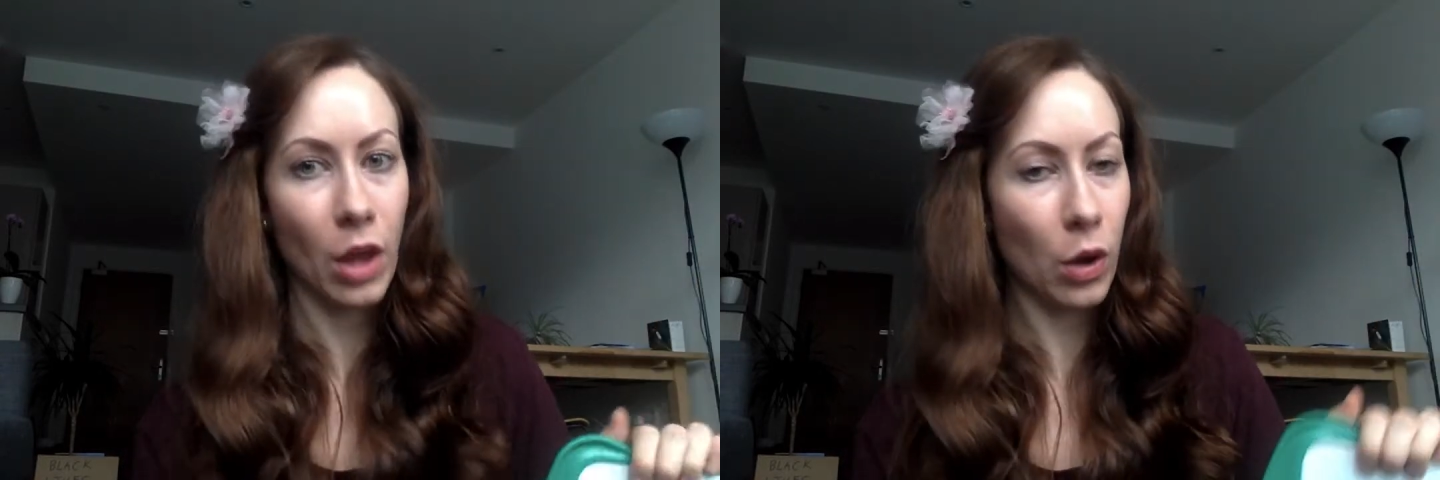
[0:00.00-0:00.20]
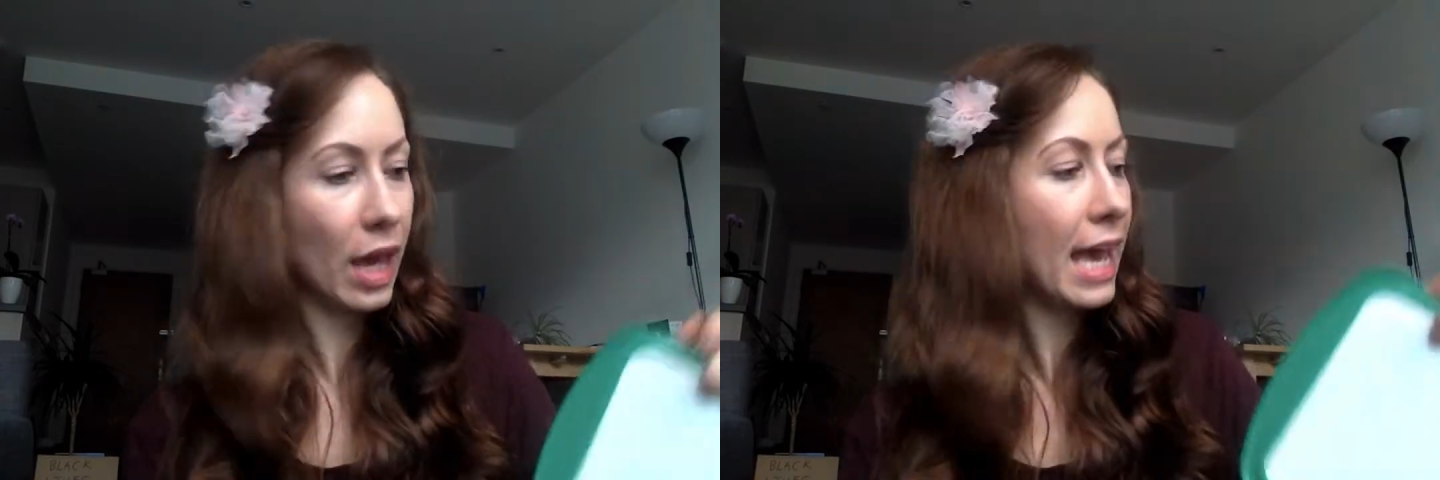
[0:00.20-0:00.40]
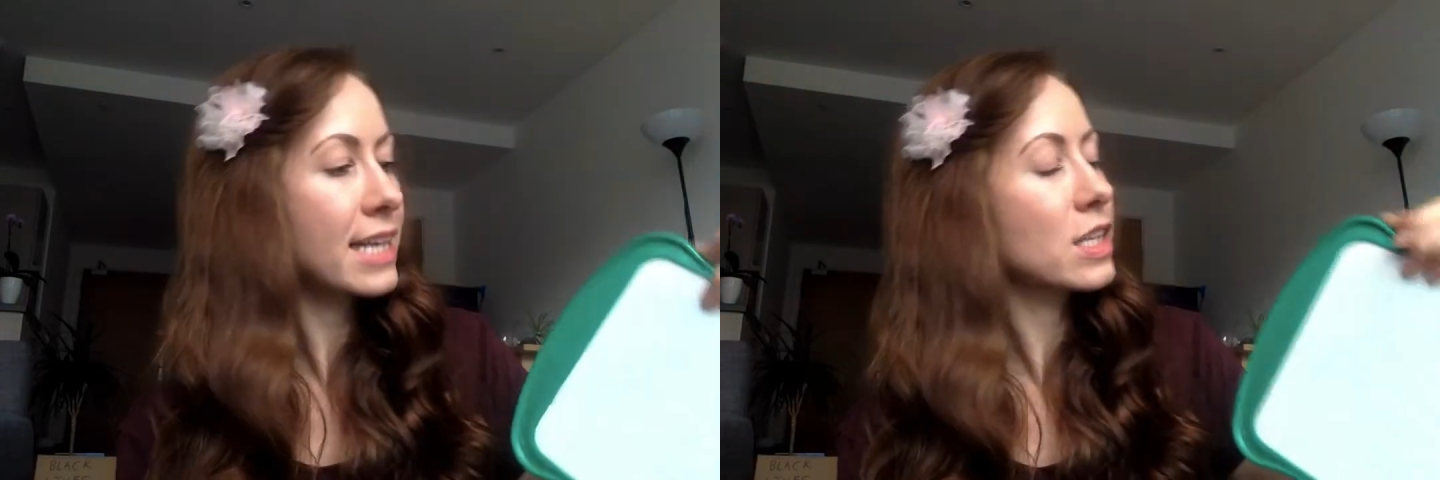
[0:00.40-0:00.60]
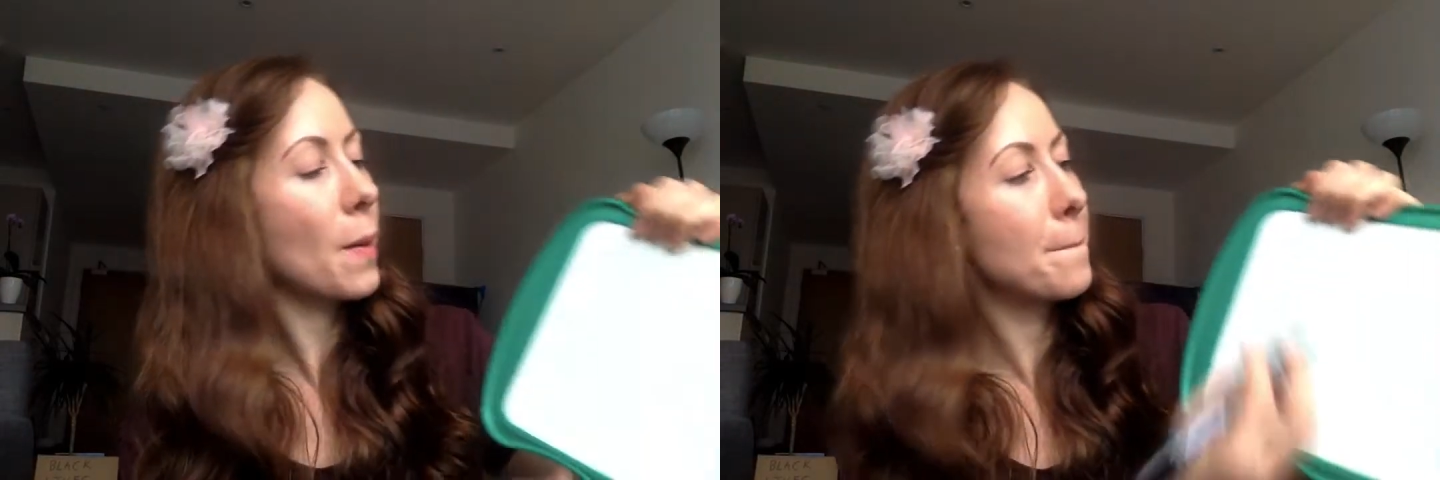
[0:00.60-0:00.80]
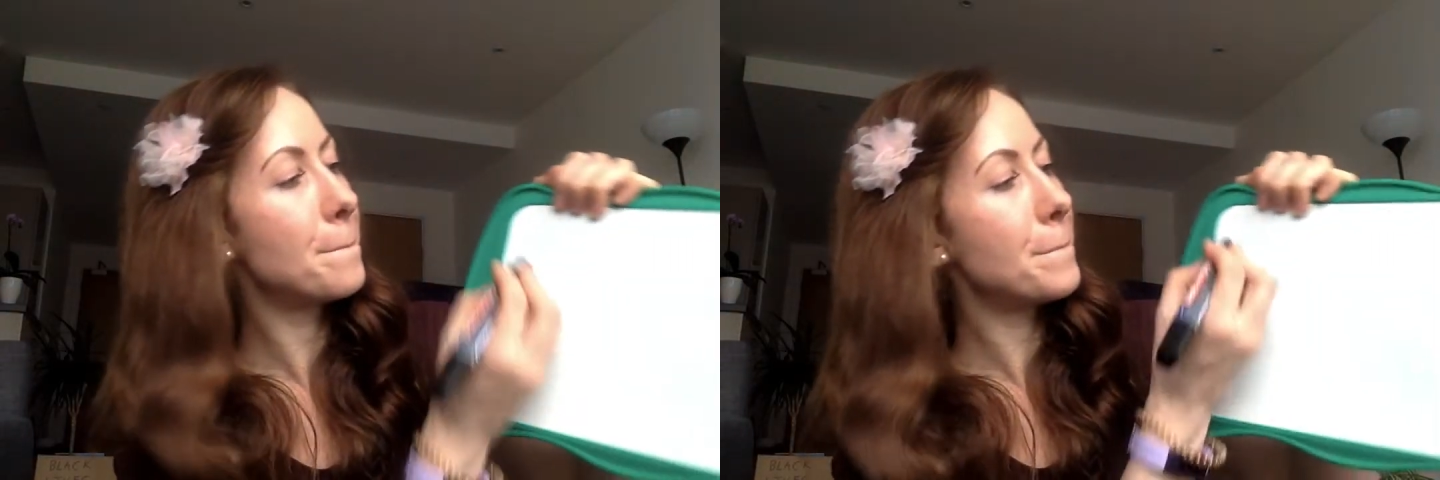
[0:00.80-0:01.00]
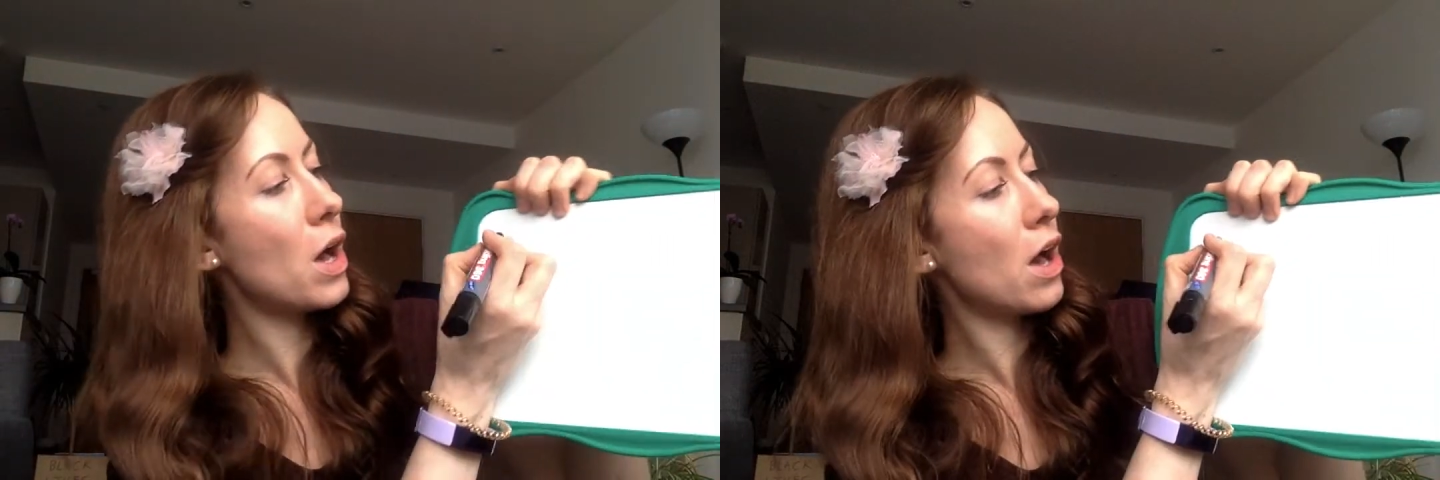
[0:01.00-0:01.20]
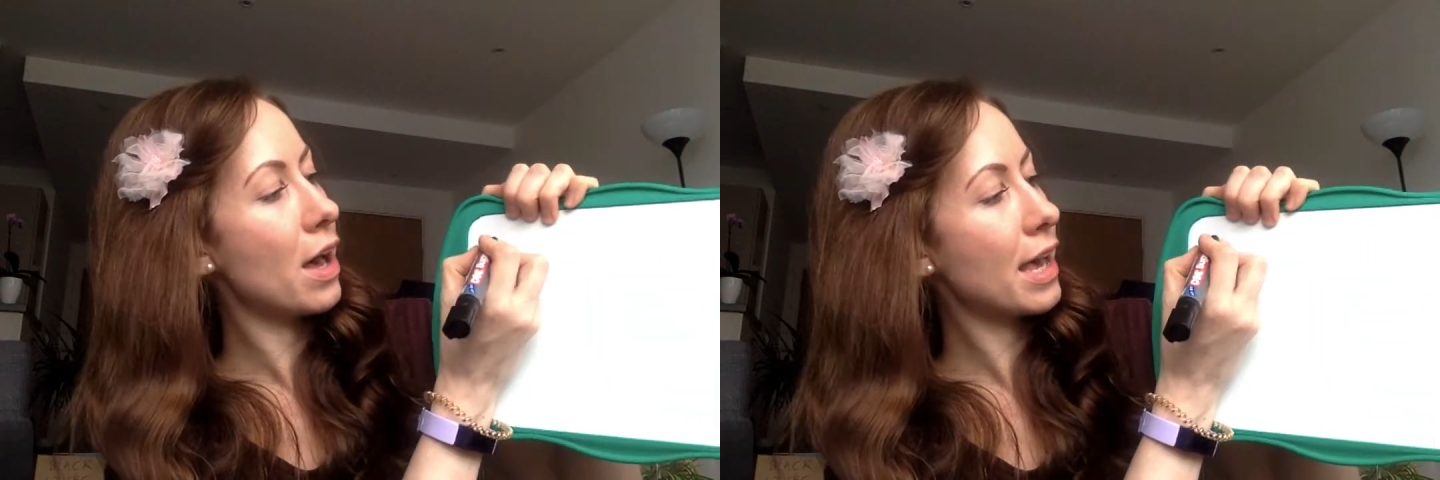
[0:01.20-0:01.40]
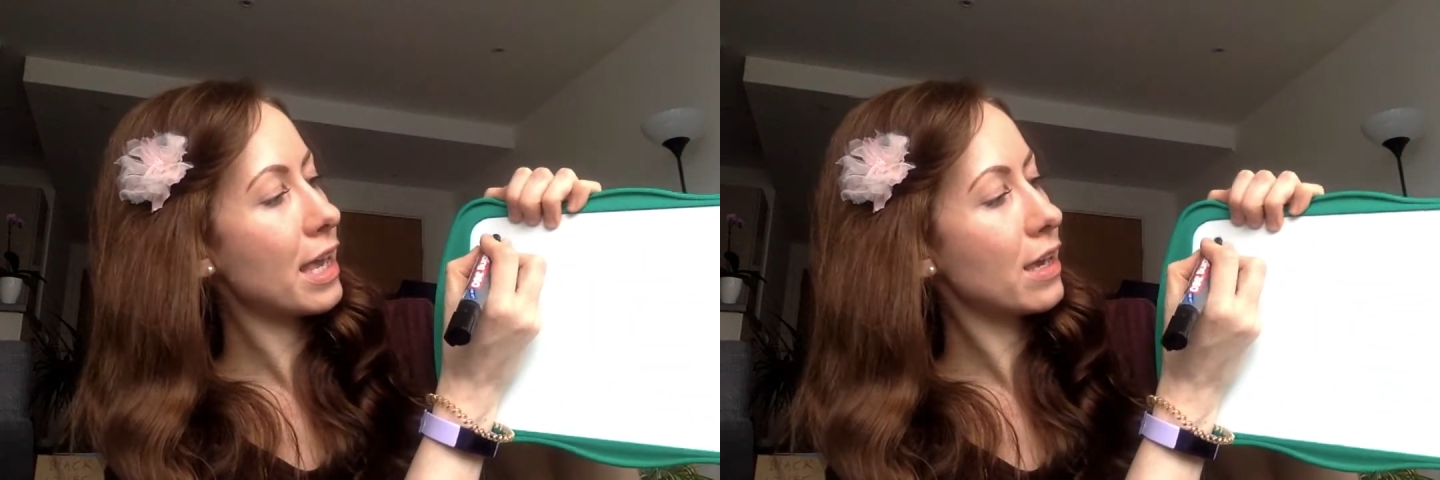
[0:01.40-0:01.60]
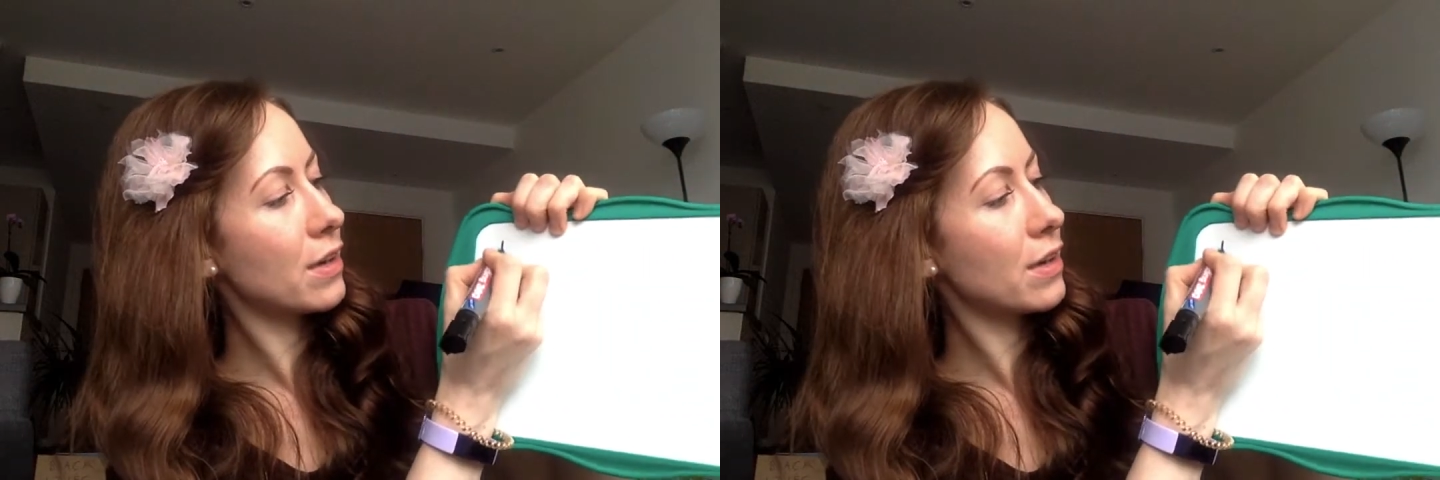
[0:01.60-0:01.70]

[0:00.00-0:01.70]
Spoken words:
okay? So by,